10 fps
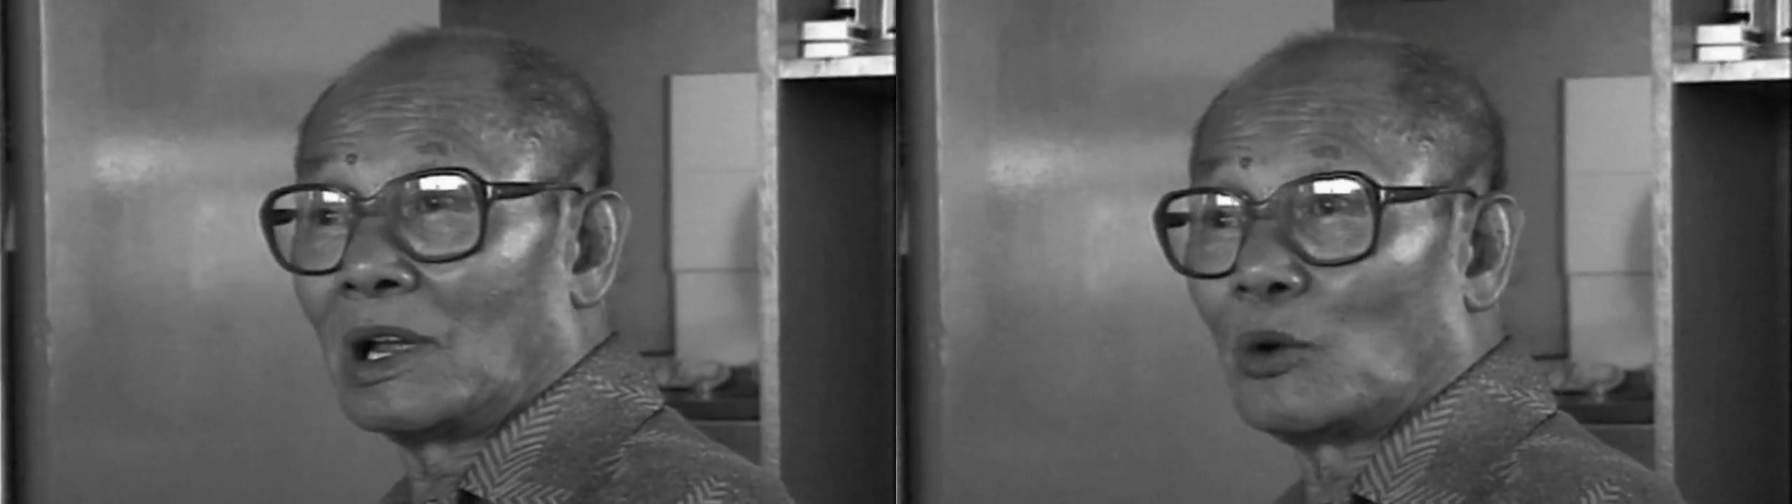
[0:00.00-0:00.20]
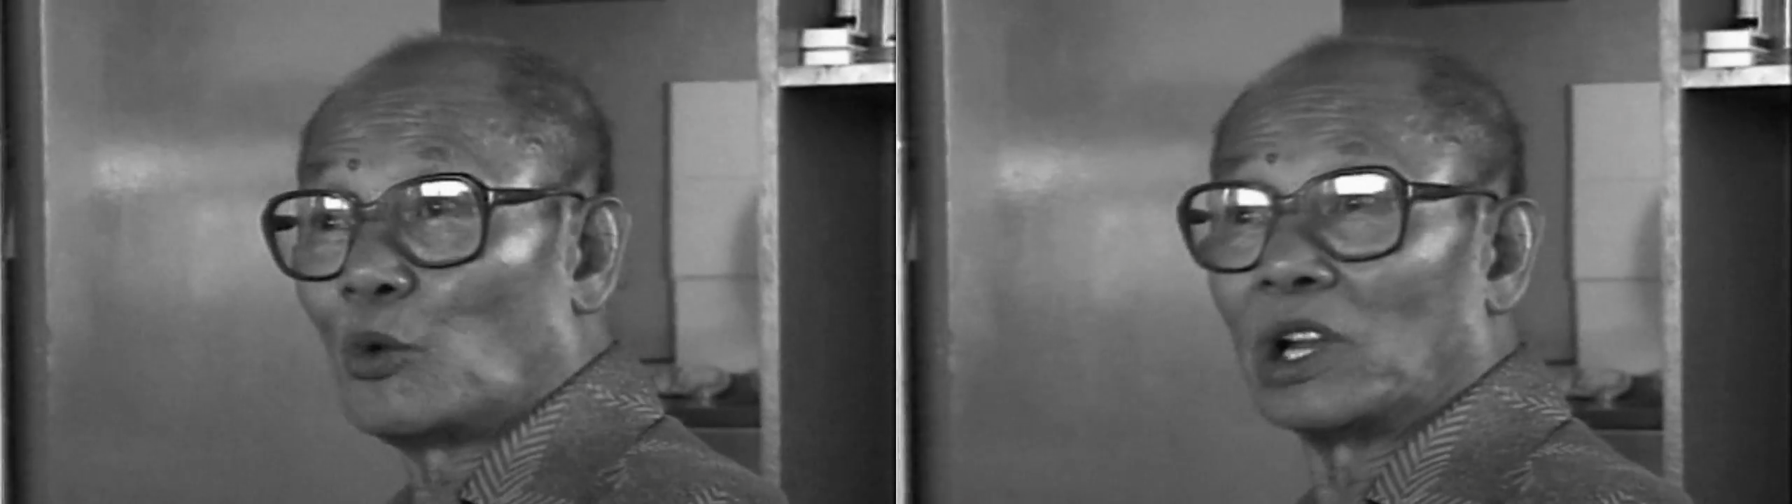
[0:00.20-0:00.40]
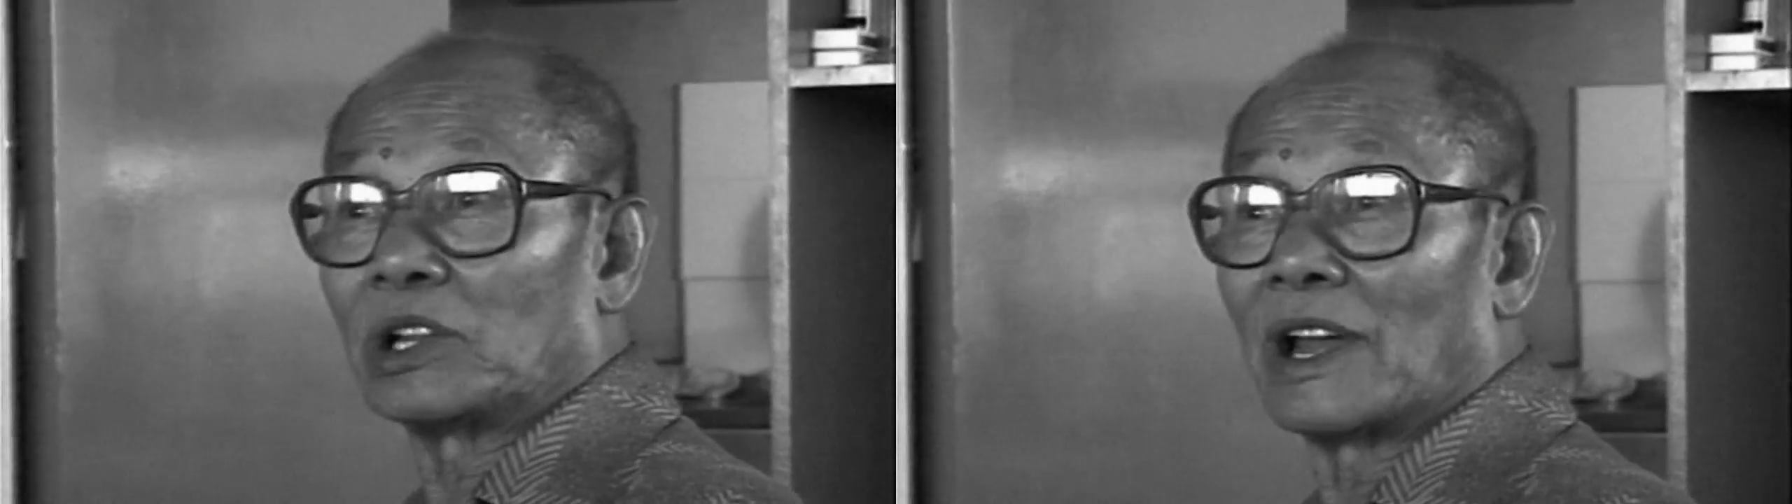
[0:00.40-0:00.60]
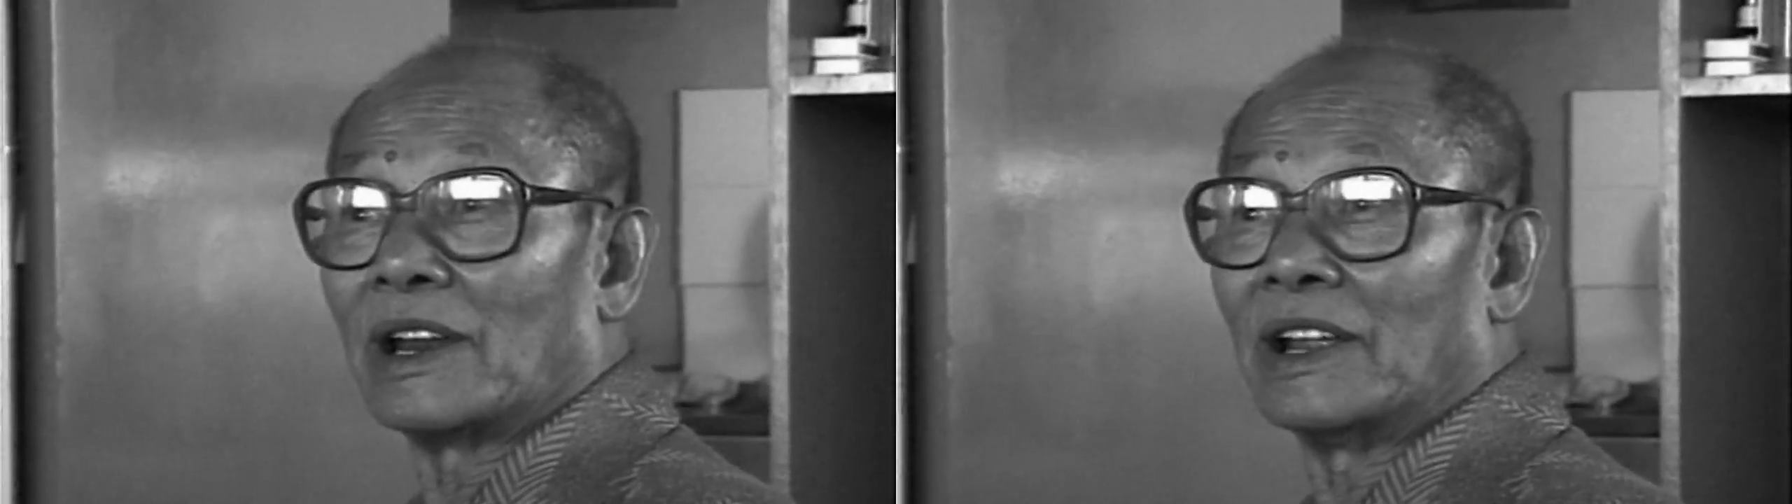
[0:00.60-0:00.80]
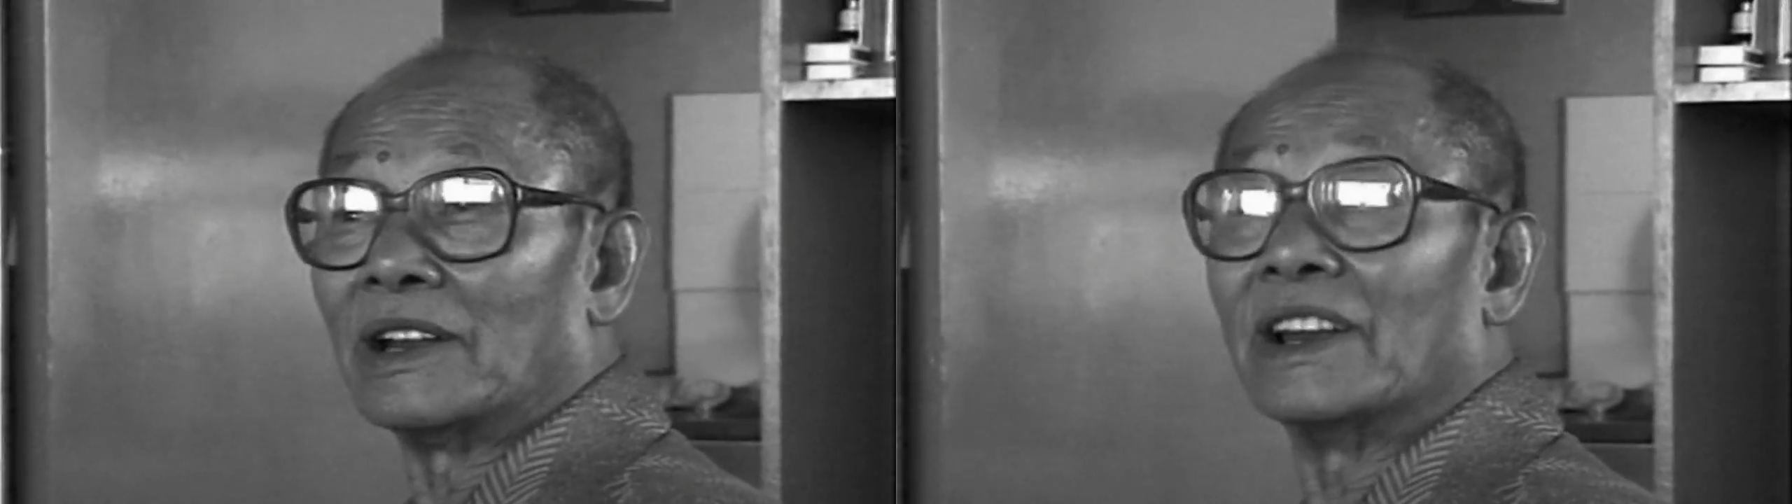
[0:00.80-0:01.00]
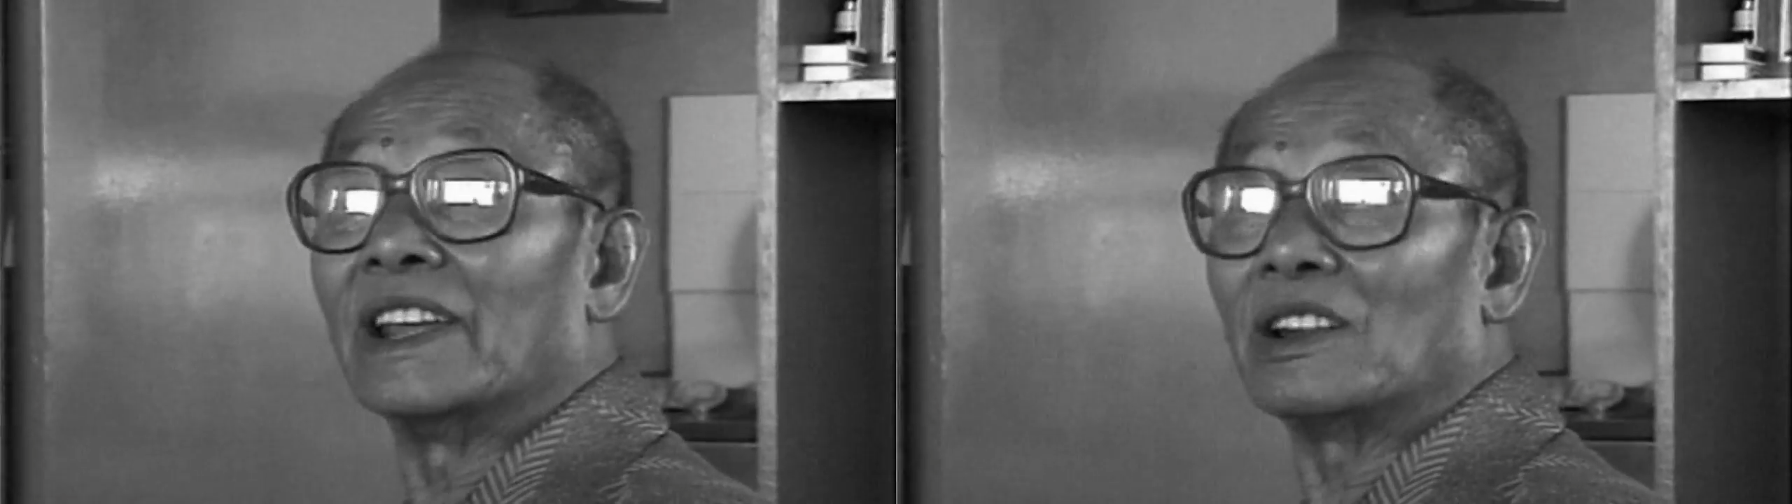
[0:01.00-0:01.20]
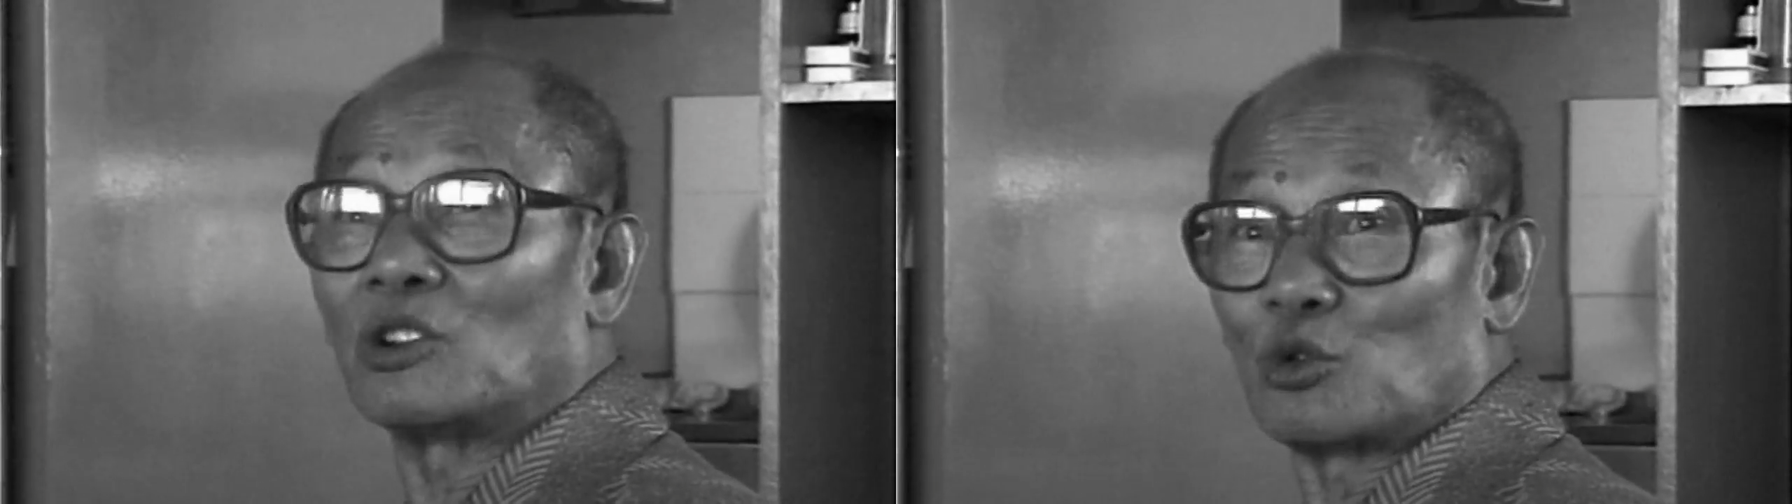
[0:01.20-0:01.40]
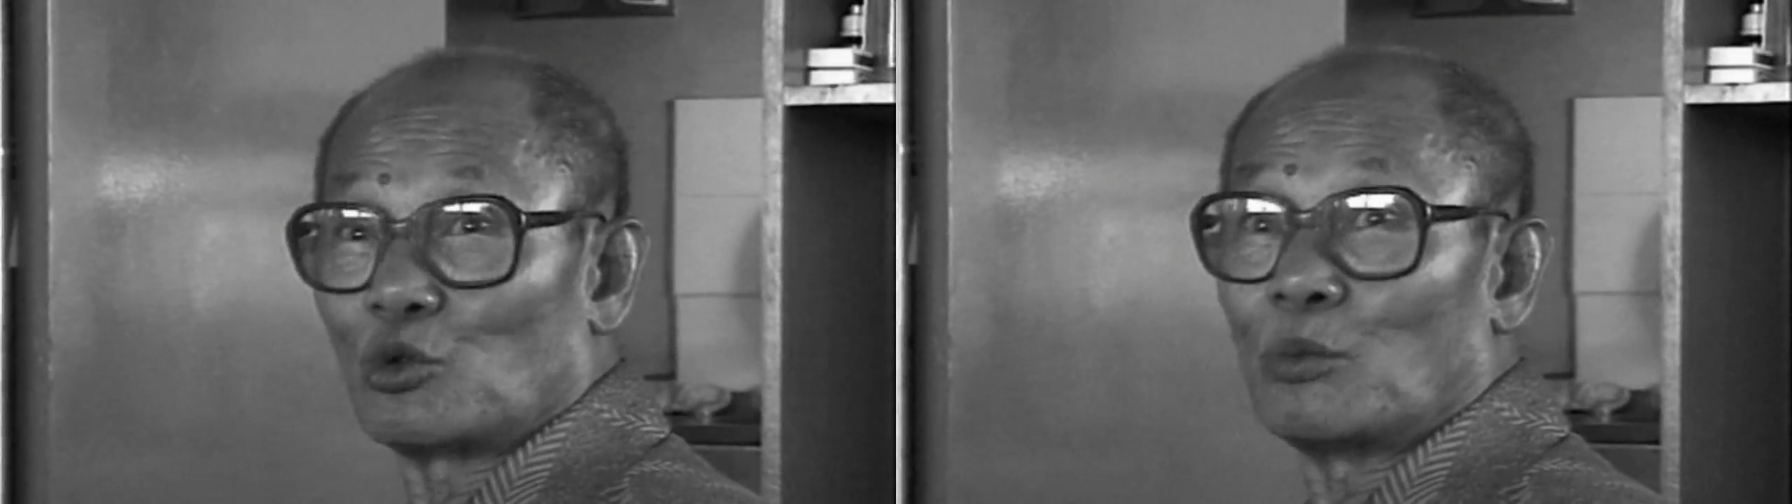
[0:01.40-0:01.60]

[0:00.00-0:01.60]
which I didn't need to,